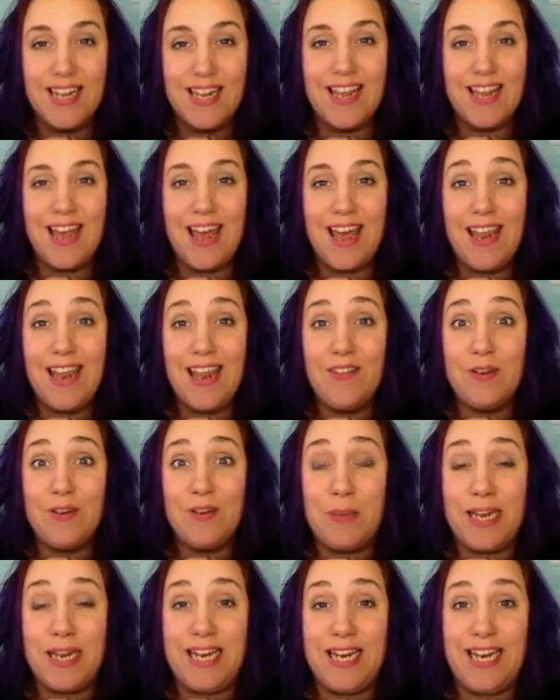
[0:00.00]
Hi,
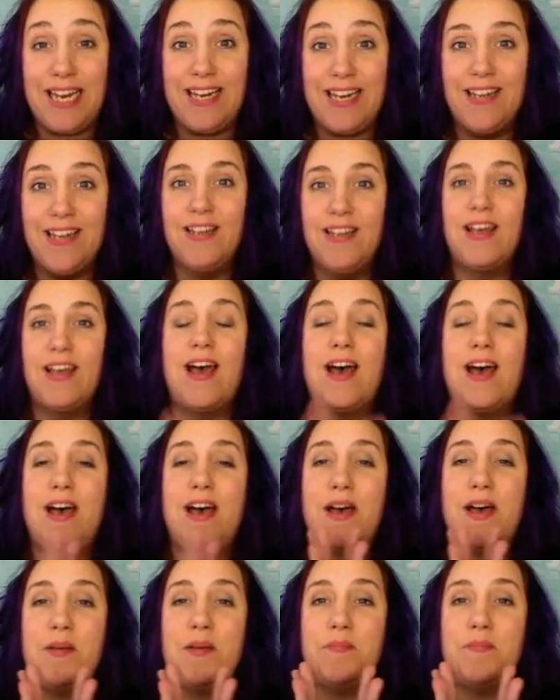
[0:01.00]
everybody.
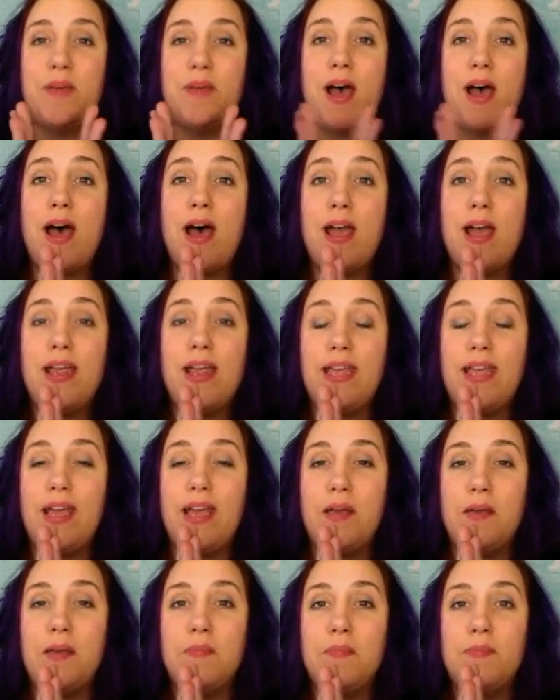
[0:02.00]
I
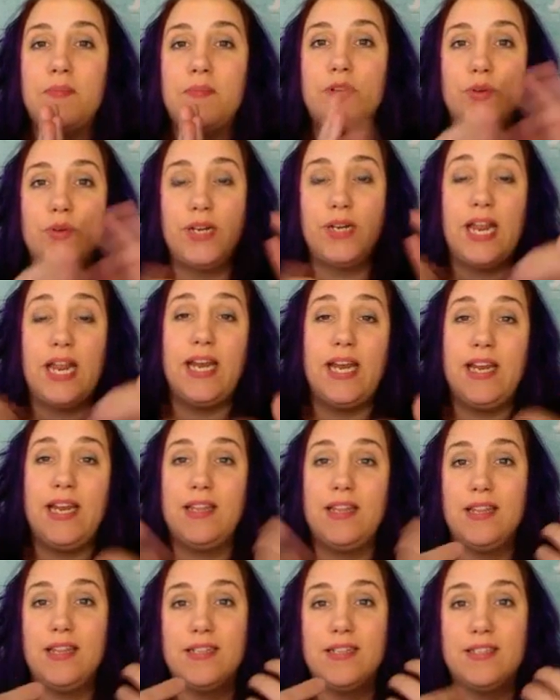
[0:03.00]
am creating
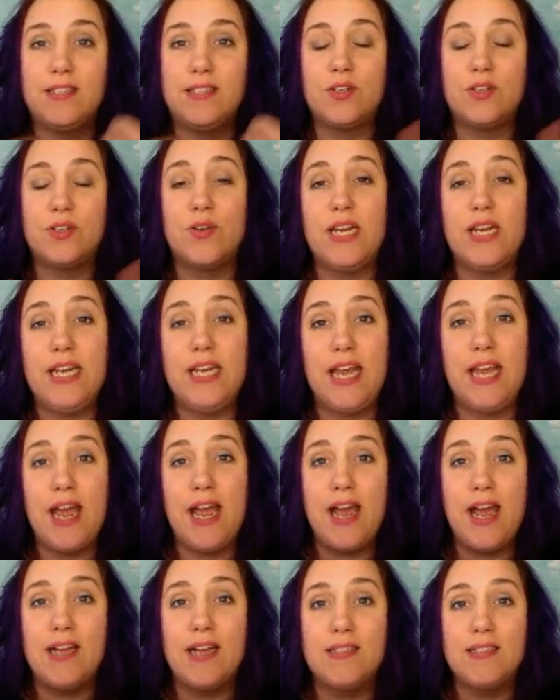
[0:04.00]
this
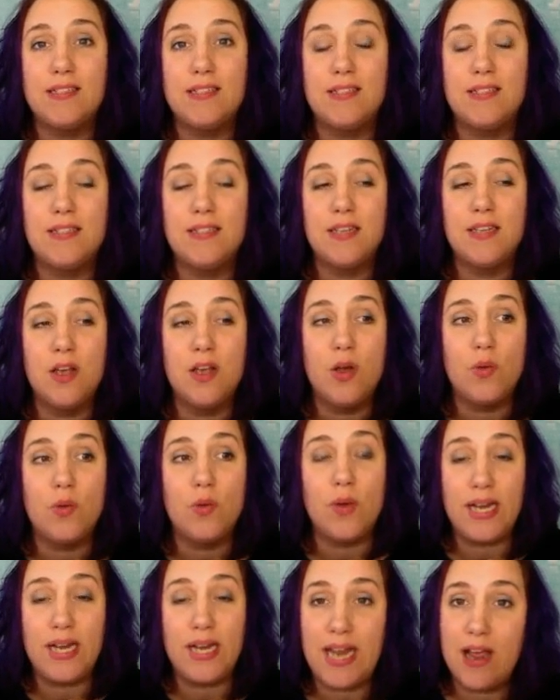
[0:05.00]
screencast
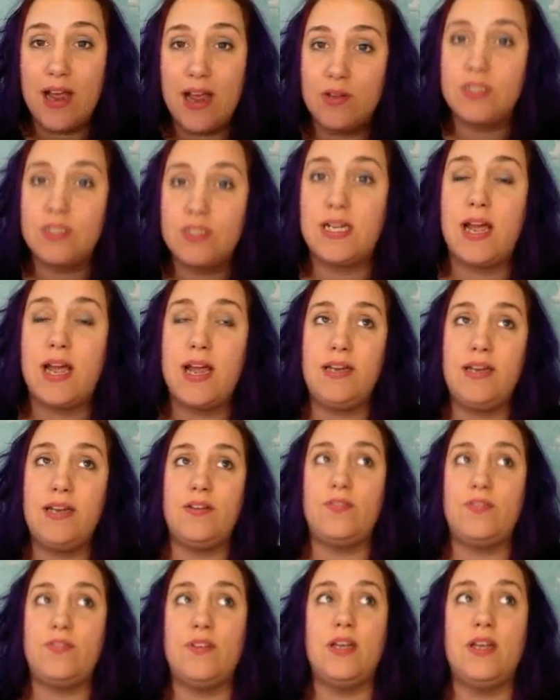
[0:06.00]
right now to kind
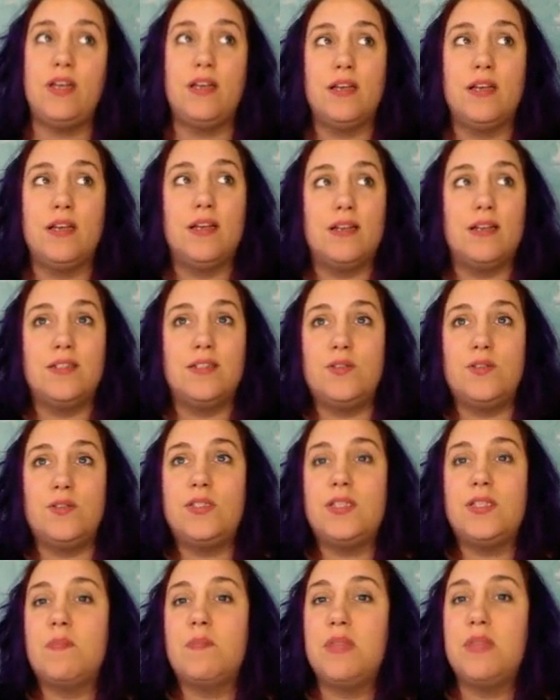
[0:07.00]
of do
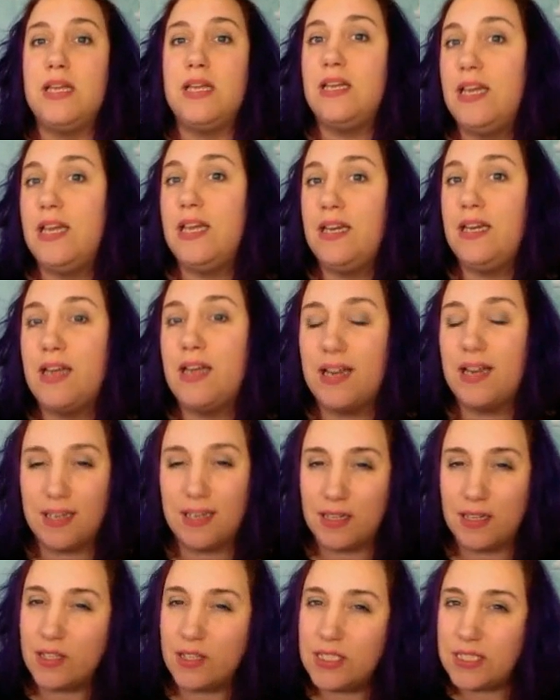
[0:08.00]
something neat and a
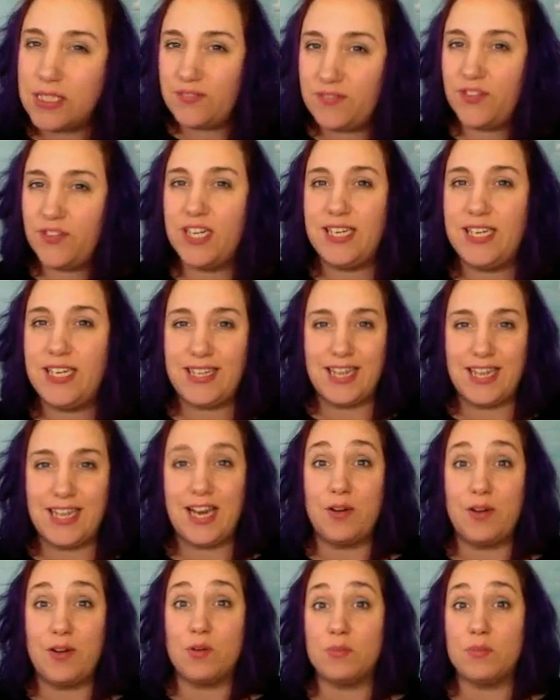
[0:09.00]
little different than I
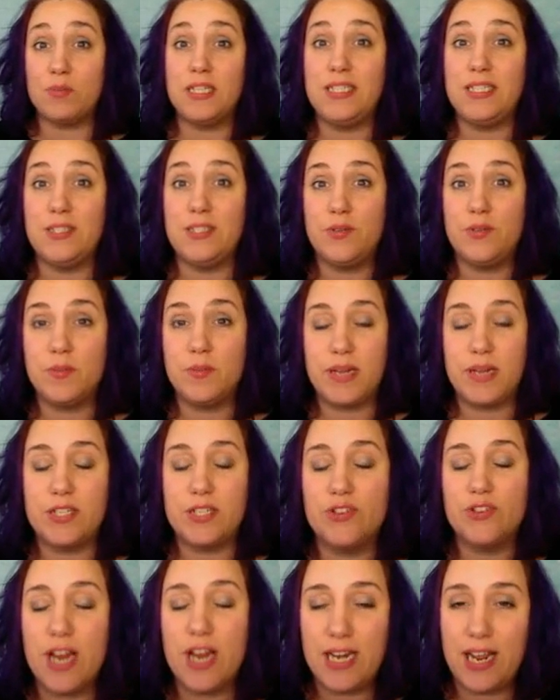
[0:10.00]
normally do with my
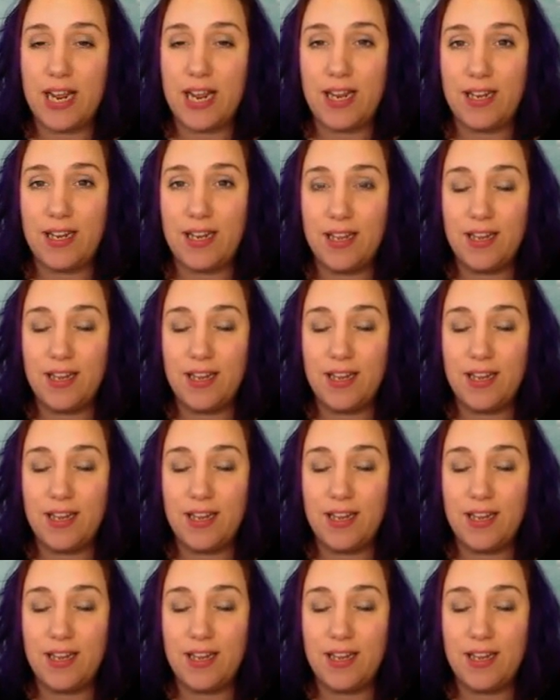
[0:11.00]
training.